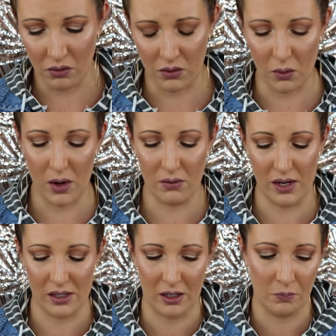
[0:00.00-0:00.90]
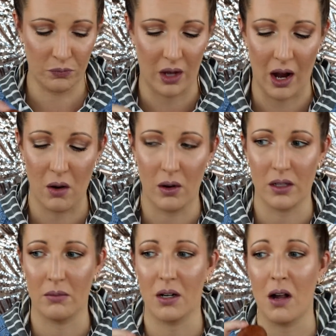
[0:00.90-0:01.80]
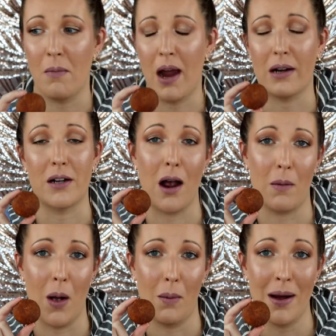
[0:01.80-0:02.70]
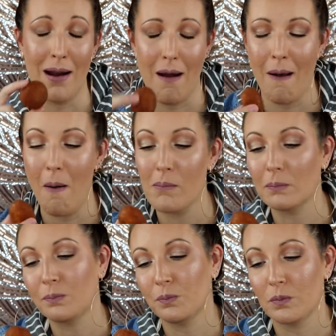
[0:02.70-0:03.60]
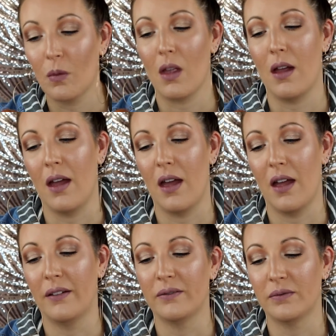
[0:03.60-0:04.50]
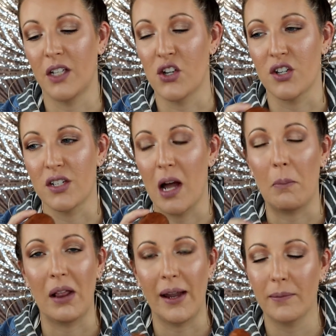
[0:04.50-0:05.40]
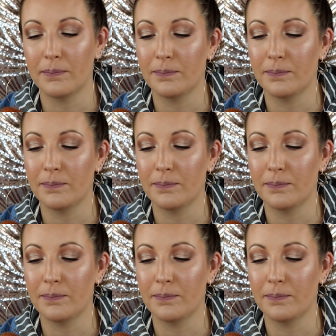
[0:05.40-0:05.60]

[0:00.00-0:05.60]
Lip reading: For one reason, I don't want them to come back and talk about me. And it's just not polite.